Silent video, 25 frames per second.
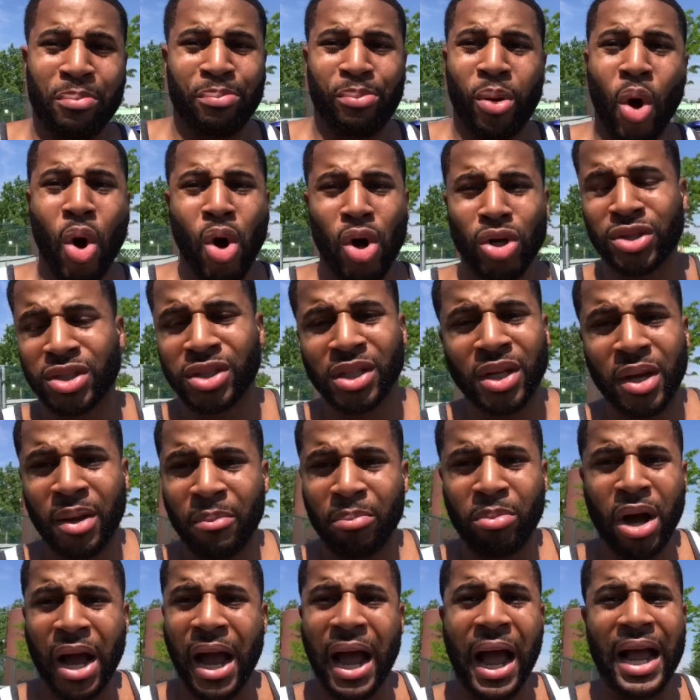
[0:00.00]
Pause.
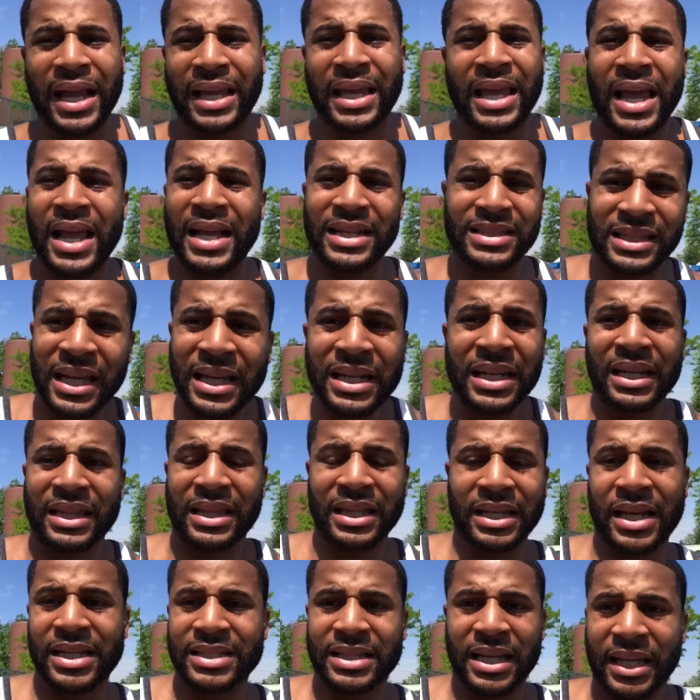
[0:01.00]
But I can't say
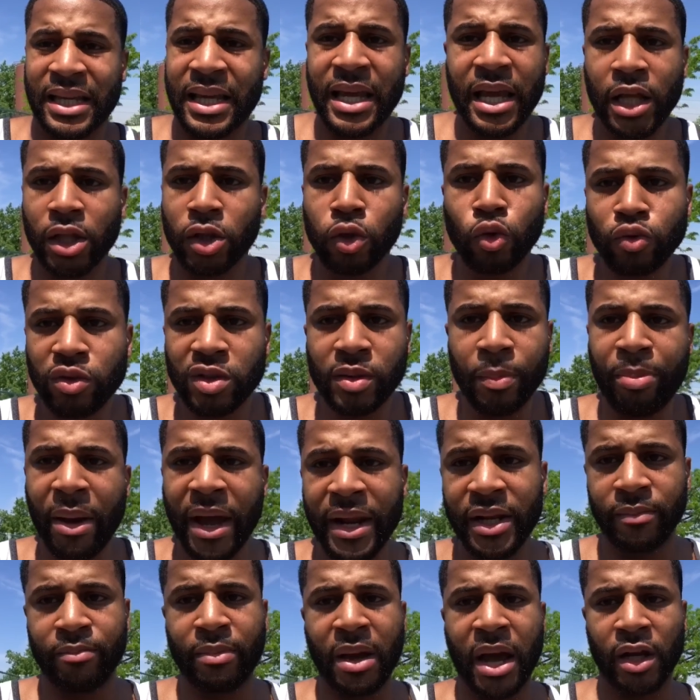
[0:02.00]
nothing because I can't lose the
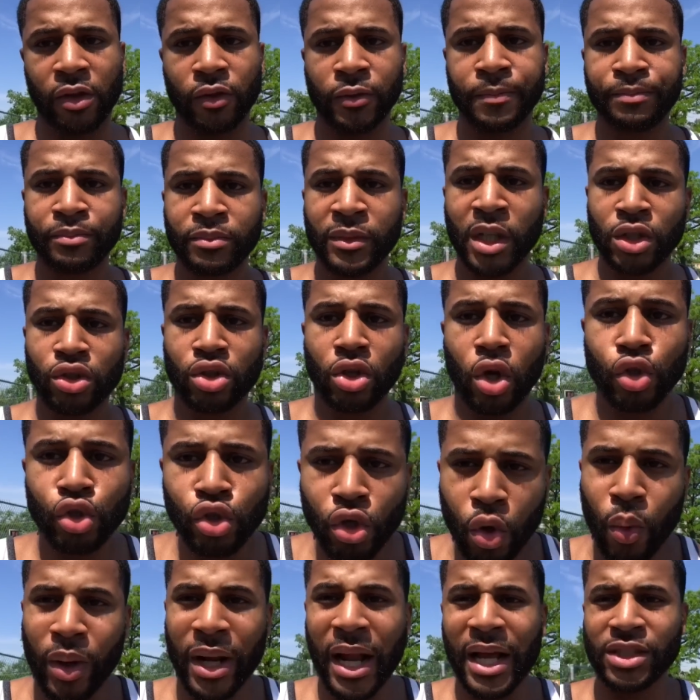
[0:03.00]
petty battle. So
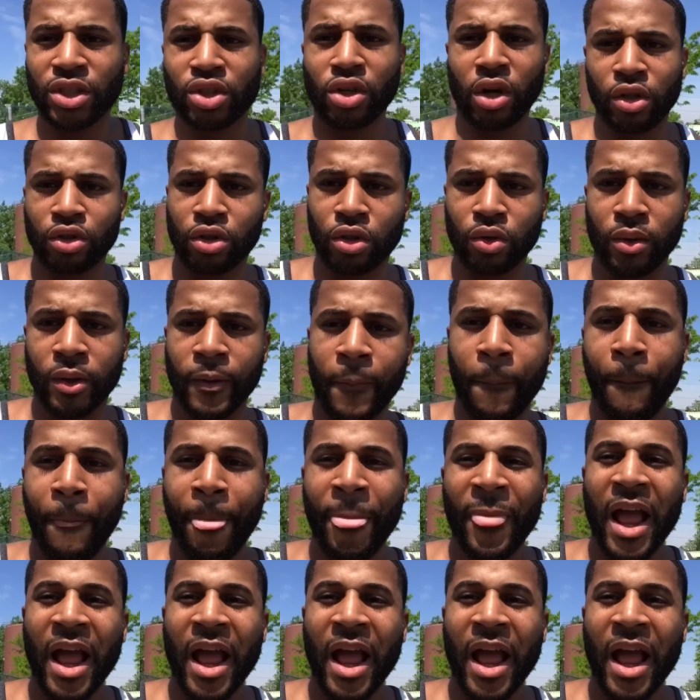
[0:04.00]
you know what I start doing?